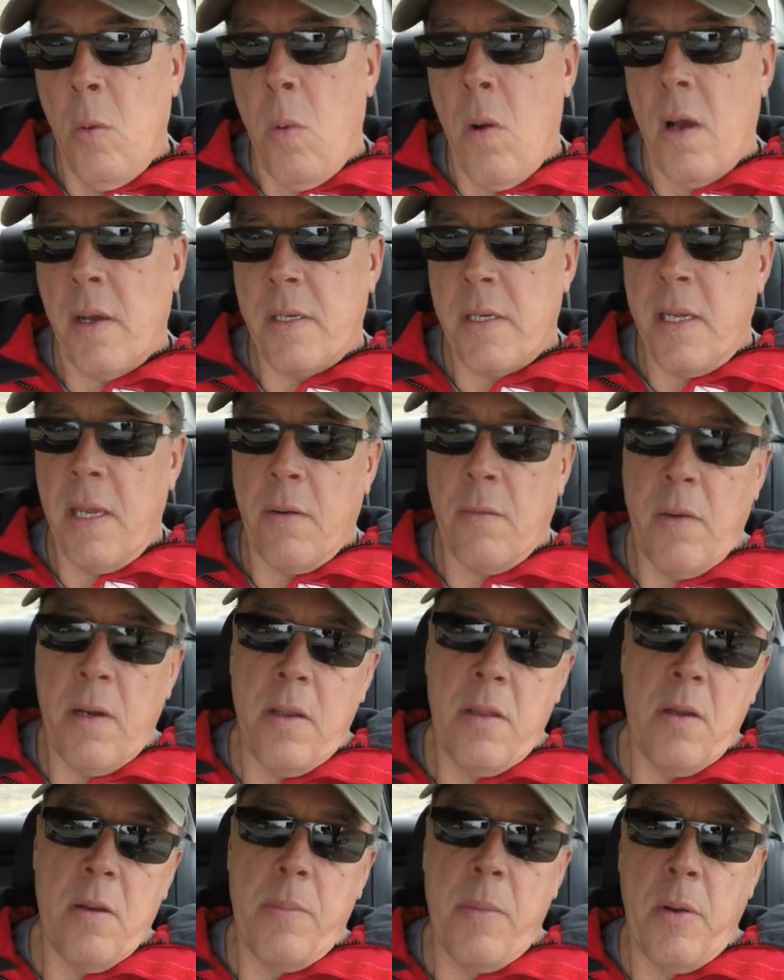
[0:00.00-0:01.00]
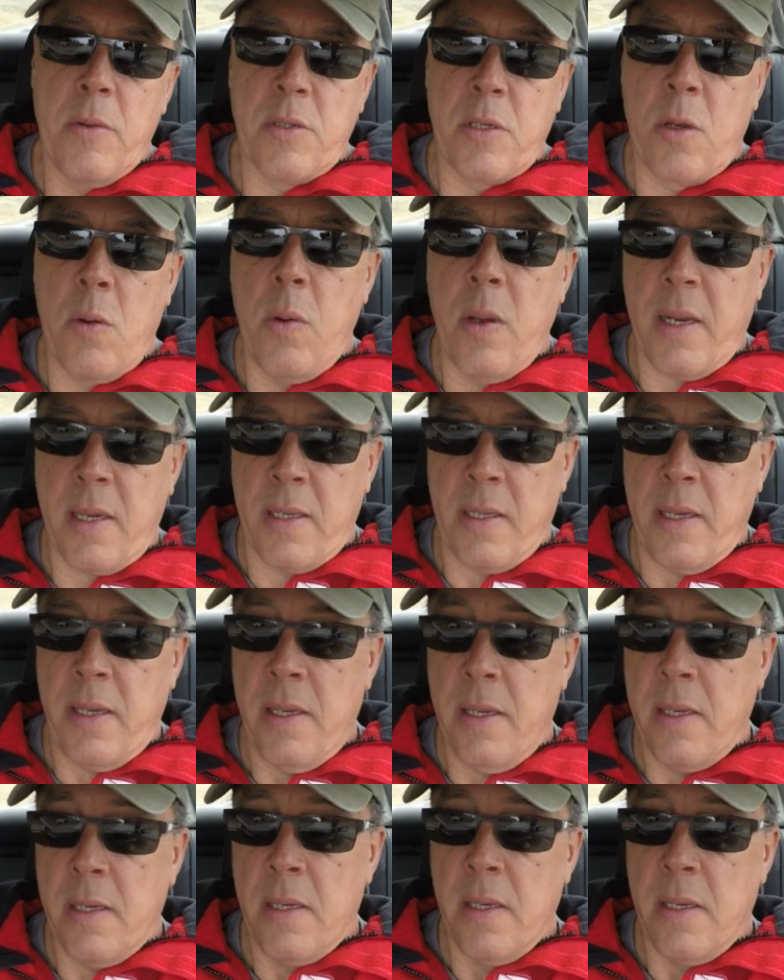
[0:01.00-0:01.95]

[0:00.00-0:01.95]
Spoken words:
want to get rid of their boats quickly